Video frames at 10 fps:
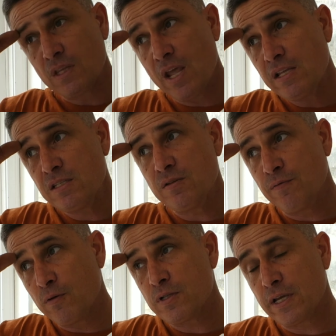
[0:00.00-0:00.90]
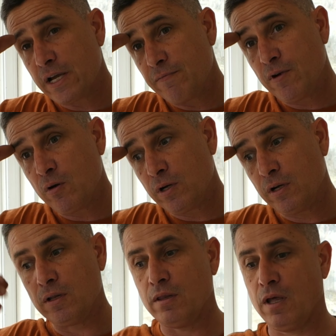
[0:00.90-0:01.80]
That's the first thing I've noted.
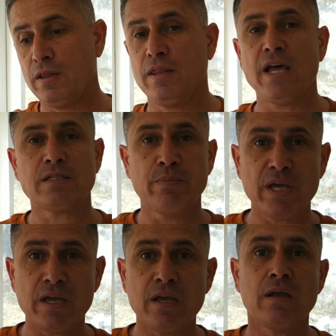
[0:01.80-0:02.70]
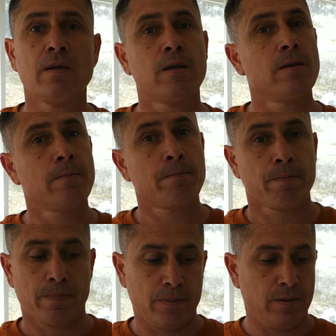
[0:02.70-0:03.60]
That, that's me.
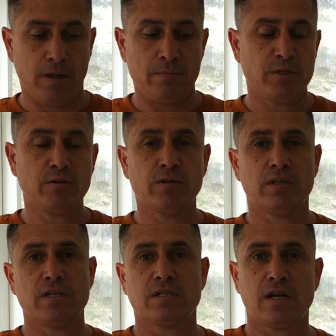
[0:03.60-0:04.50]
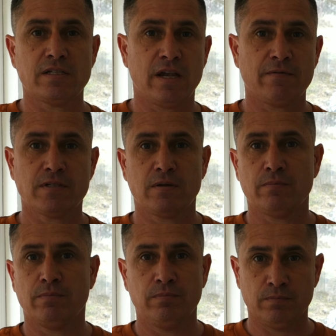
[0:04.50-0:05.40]
I'm sure that these guys have
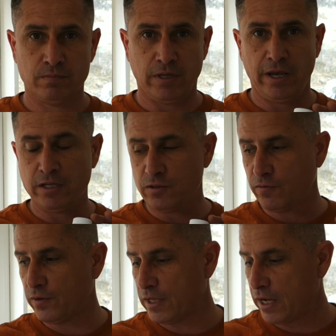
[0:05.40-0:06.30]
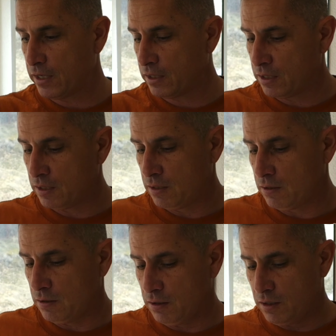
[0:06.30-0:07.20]
some answer for that.
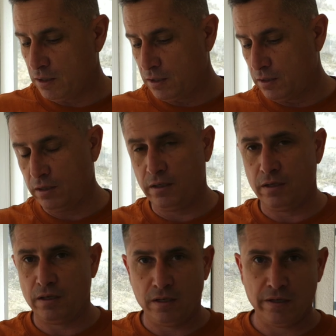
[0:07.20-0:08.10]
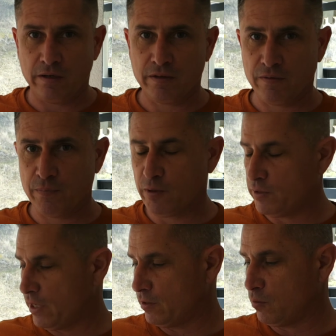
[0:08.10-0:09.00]
Uh, and, and, I'll give them their
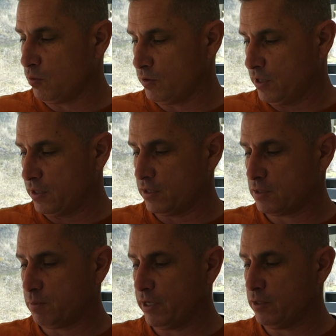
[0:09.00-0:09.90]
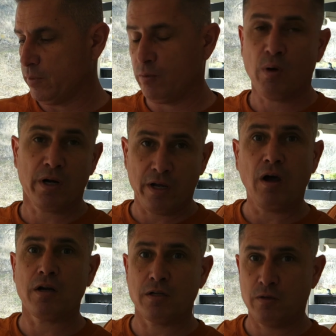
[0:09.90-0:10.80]
day in court. They can explain to me what I
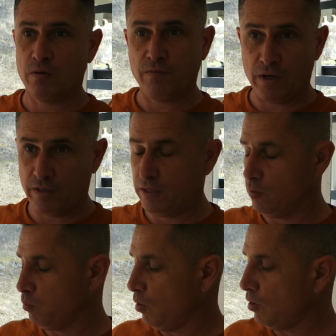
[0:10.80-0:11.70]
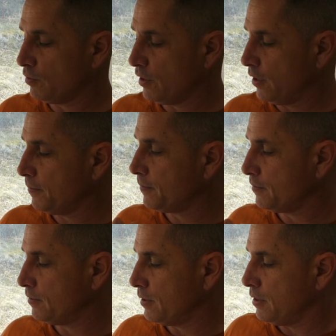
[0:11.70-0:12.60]
ought to do if I did the wrong thing.
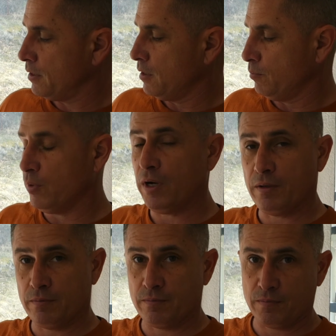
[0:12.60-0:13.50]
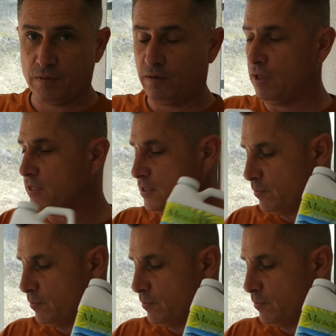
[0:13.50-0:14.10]
But that's